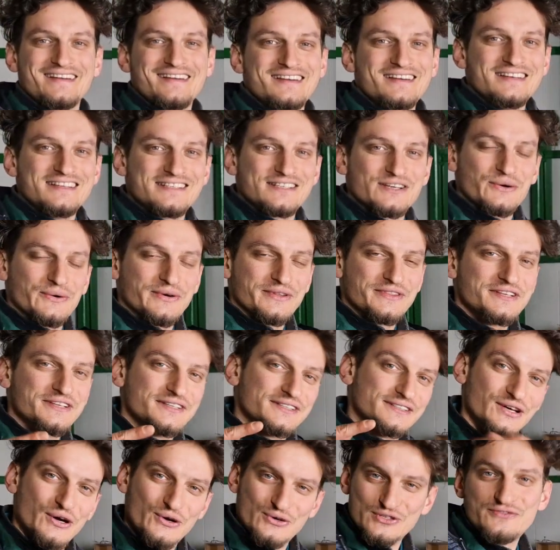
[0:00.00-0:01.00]
So until
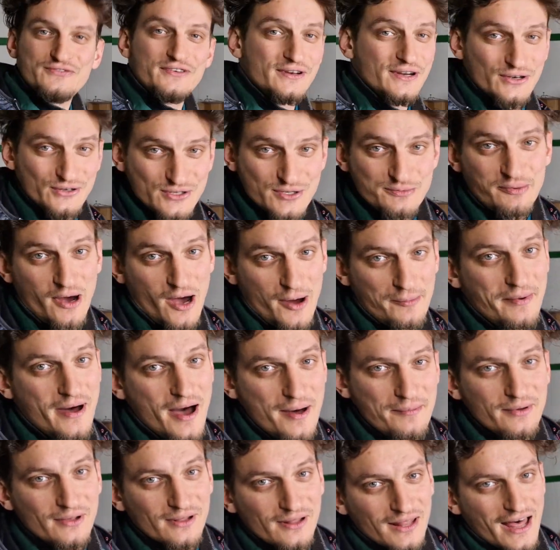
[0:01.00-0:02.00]
those videos pop
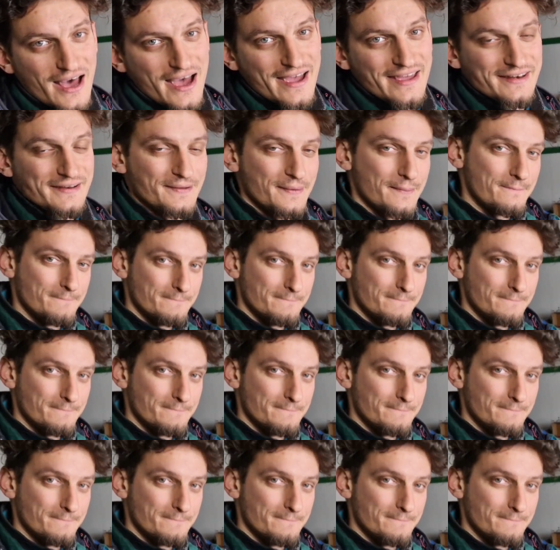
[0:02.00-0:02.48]
up online,